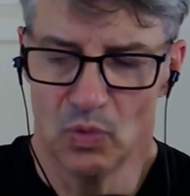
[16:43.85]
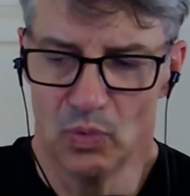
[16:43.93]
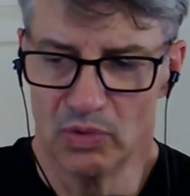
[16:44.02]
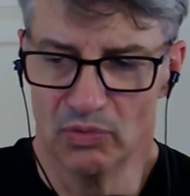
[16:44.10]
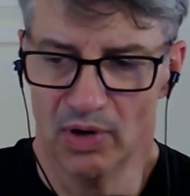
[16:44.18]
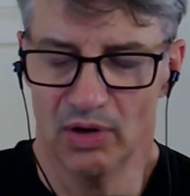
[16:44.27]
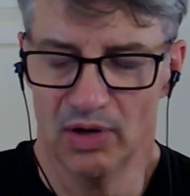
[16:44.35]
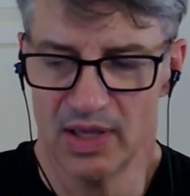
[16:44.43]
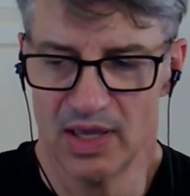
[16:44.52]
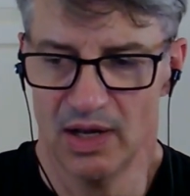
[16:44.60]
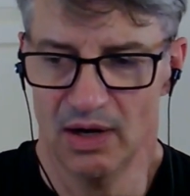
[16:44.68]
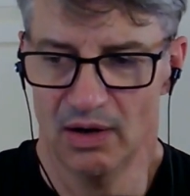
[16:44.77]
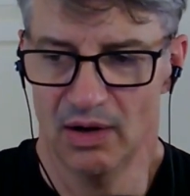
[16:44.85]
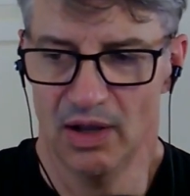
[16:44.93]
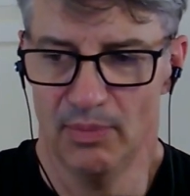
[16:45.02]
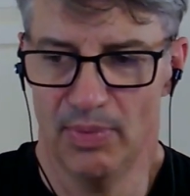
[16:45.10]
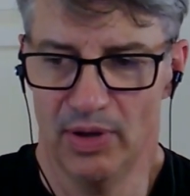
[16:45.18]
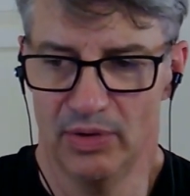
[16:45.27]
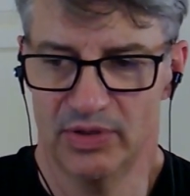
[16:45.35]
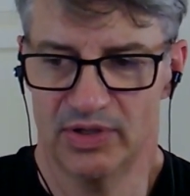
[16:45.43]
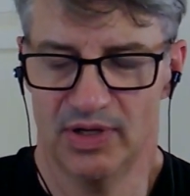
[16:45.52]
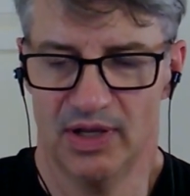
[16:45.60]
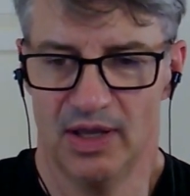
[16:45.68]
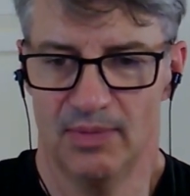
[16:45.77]
we rarely hear
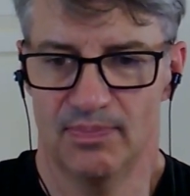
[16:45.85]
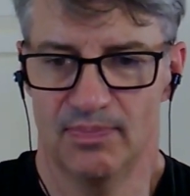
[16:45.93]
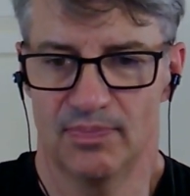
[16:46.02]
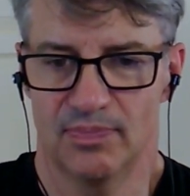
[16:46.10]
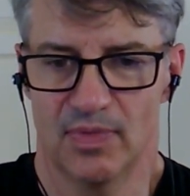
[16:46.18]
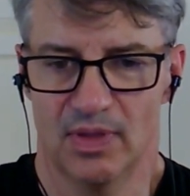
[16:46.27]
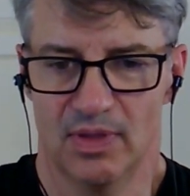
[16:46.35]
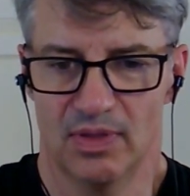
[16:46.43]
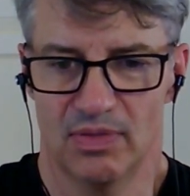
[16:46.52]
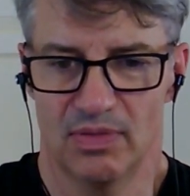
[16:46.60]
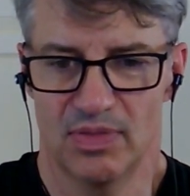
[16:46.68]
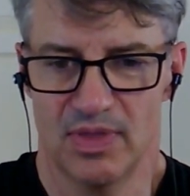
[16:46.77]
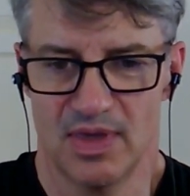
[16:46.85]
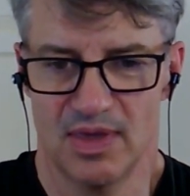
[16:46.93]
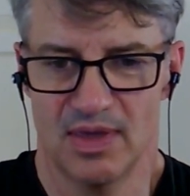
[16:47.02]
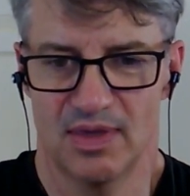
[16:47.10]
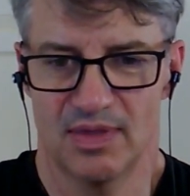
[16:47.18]
about the